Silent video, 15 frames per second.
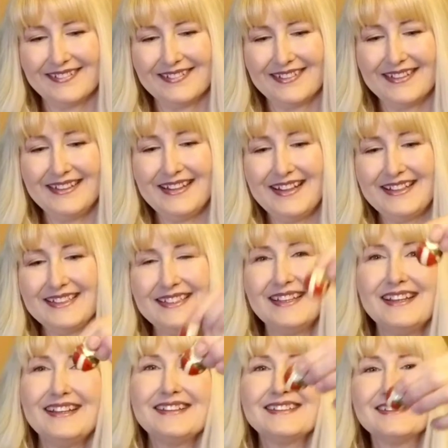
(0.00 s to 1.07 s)
And that's
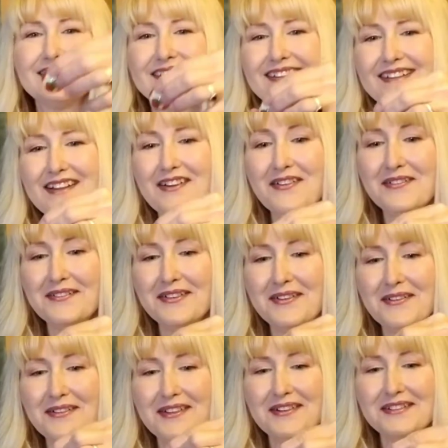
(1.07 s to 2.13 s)
it. Oh
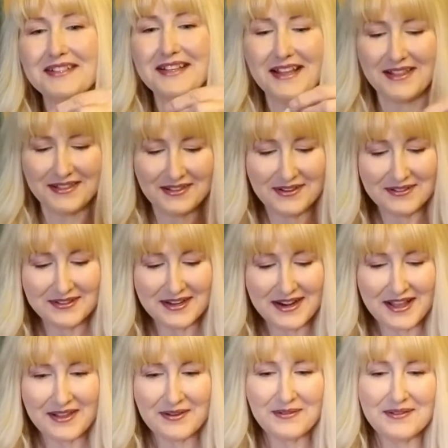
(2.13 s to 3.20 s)
no, there's another there's
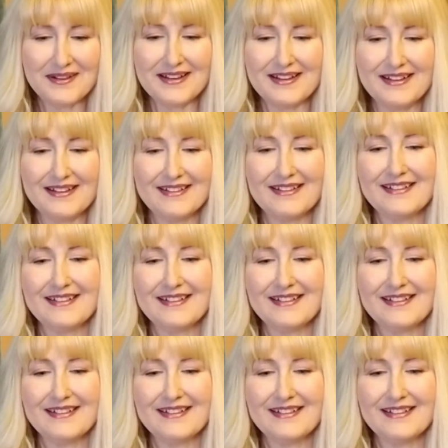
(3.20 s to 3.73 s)
another one.